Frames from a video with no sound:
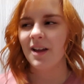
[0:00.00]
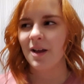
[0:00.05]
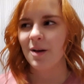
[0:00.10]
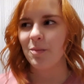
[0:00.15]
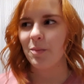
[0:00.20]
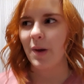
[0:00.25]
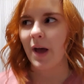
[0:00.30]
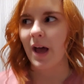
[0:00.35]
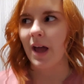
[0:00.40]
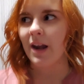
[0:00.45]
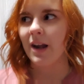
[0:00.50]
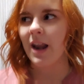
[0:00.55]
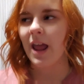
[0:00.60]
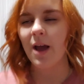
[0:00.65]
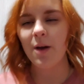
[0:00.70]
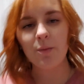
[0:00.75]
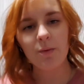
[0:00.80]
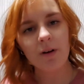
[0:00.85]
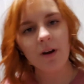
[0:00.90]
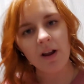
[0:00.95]
But
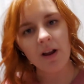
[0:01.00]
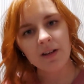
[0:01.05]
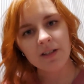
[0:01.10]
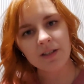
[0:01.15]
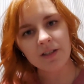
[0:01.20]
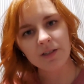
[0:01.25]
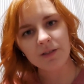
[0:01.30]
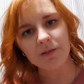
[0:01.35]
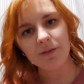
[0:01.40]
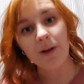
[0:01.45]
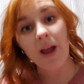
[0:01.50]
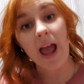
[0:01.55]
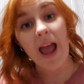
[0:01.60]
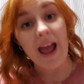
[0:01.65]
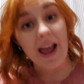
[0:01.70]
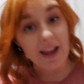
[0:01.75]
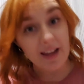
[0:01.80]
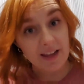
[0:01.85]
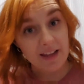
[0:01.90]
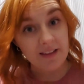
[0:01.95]
now we're on to
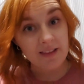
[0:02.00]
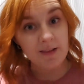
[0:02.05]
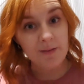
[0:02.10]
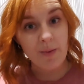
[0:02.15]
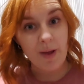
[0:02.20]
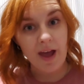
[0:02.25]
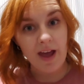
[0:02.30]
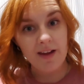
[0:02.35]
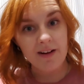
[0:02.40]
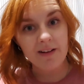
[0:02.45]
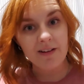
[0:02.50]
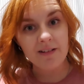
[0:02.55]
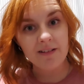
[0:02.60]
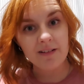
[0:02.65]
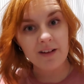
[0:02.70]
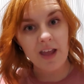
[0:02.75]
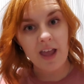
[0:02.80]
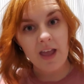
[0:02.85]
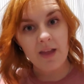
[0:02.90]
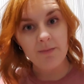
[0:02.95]
hacking the pattern
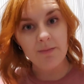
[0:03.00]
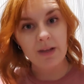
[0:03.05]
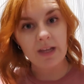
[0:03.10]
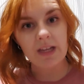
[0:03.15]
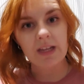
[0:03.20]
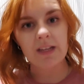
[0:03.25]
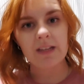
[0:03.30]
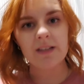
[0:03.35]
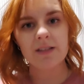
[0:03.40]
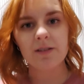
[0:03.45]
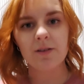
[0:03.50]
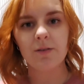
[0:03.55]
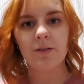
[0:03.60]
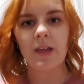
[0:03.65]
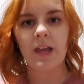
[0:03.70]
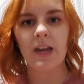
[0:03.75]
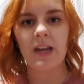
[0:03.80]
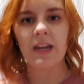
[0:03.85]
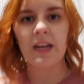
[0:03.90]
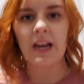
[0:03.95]
and making it so
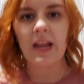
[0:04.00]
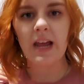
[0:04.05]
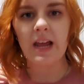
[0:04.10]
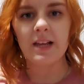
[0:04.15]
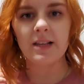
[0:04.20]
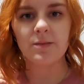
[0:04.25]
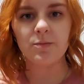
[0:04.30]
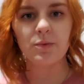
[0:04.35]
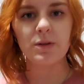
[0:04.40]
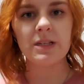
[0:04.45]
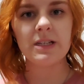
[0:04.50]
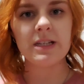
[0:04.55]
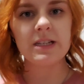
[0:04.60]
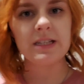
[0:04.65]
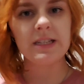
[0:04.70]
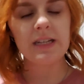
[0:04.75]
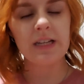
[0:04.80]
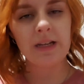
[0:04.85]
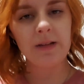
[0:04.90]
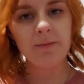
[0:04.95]
that it has princess
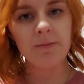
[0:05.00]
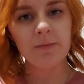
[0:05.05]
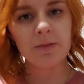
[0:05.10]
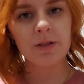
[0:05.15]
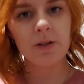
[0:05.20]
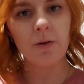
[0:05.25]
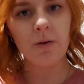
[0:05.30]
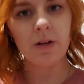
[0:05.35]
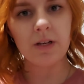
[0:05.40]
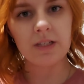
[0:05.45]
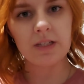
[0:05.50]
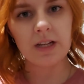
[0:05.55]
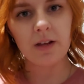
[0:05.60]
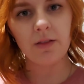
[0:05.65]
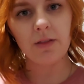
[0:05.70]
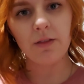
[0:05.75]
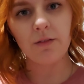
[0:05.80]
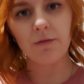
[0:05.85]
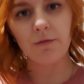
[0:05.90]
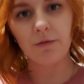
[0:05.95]
seams going down
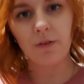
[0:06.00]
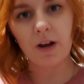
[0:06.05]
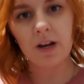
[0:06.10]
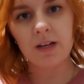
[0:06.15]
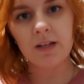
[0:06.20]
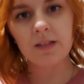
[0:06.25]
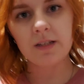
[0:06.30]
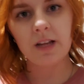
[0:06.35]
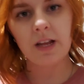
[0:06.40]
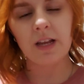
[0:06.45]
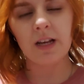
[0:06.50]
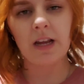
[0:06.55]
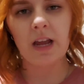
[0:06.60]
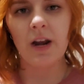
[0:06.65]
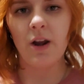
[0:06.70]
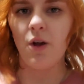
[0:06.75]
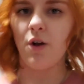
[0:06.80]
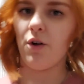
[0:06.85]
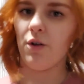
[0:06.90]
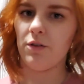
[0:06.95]
the front and kind
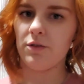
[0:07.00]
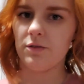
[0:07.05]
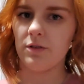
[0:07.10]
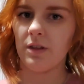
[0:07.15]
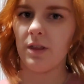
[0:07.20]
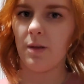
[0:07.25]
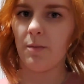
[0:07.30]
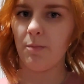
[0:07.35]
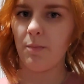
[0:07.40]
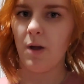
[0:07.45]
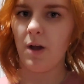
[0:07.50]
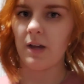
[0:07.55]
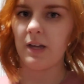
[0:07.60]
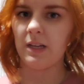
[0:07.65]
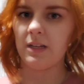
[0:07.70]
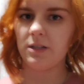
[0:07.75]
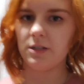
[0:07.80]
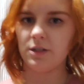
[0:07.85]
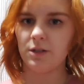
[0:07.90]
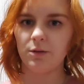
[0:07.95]
of altering the
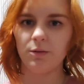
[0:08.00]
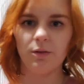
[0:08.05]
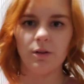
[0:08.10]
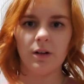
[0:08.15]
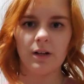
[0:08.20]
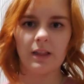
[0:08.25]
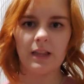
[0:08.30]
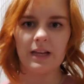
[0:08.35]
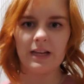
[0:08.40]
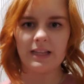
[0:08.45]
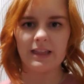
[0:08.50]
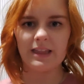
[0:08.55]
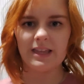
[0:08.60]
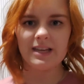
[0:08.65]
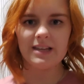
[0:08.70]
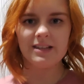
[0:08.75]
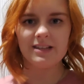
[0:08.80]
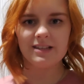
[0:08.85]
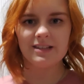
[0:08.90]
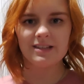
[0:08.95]
pocket to look like
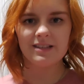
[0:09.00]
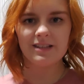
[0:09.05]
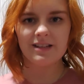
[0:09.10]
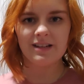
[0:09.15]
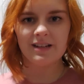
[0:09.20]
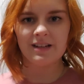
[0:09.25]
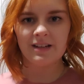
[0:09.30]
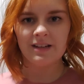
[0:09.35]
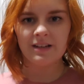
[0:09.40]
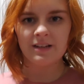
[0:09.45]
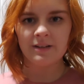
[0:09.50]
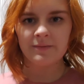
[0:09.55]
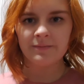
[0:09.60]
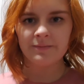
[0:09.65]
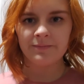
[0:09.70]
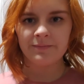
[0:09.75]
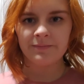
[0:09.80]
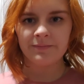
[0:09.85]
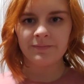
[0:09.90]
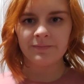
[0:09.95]
this.
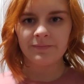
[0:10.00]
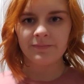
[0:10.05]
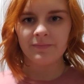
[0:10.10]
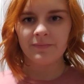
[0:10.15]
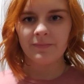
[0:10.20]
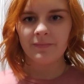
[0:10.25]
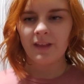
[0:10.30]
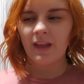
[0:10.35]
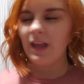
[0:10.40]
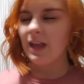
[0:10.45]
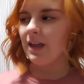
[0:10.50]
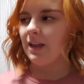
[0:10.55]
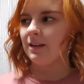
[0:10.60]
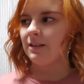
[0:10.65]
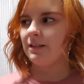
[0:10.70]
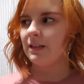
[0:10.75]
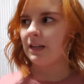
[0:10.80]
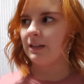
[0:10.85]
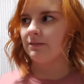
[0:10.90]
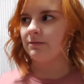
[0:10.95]

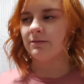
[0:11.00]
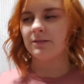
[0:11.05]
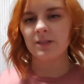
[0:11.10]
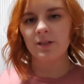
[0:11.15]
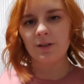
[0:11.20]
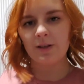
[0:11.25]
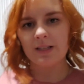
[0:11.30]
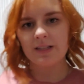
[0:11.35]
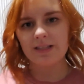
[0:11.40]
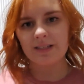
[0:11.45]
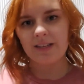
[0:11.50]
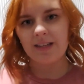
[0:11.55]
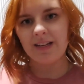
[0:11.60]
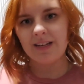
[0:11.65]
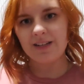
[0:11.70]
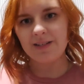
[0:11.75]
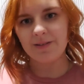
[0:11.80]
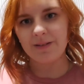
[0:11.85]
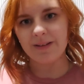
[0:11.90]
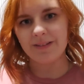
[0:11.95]
And yeah, so let's get
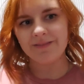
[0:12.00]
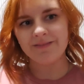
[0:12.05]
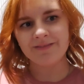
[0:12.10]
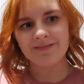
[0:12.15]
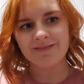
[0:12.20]
into it.